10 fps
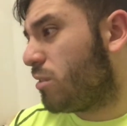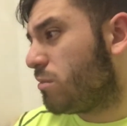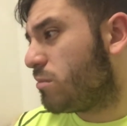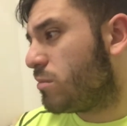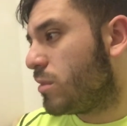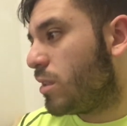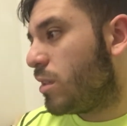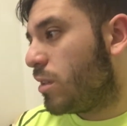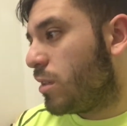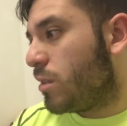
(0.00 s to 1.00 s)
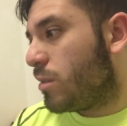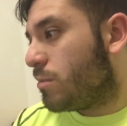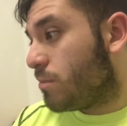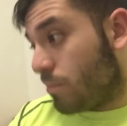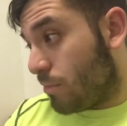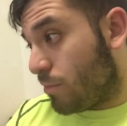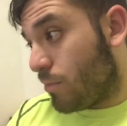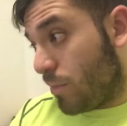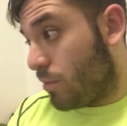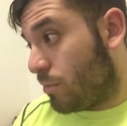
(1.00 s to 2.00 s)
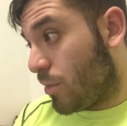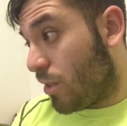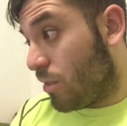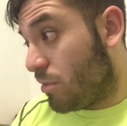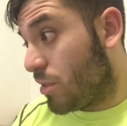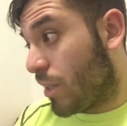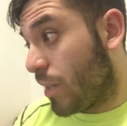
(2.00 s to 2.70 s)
you. Mm, you're a loser